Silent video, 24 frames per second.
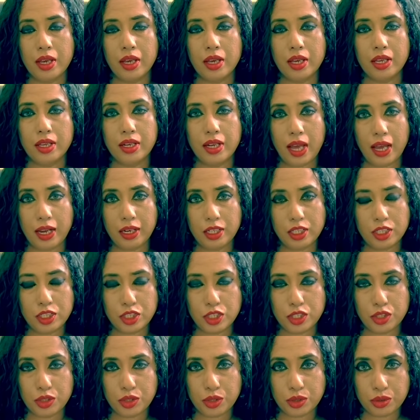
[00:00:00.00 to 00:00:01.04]
In
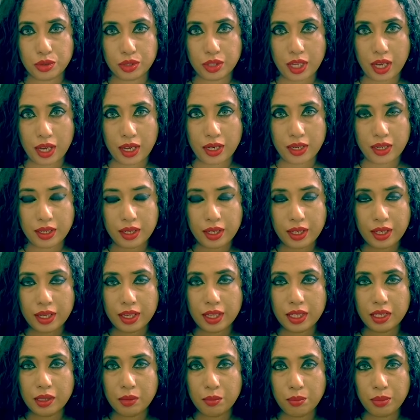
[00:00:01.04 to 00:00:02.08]
addition to that,
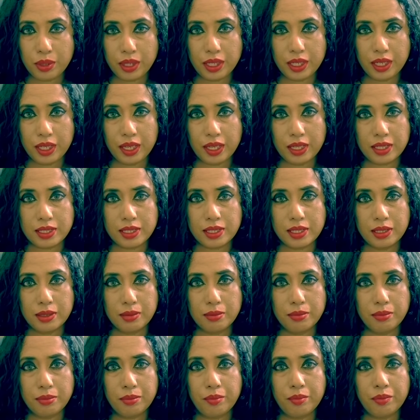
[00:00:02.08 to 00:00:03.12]
in
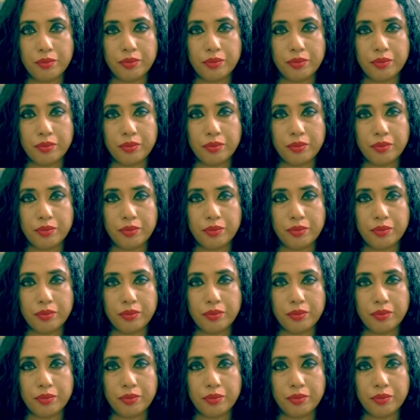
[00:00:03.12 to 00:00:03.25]
BDSM,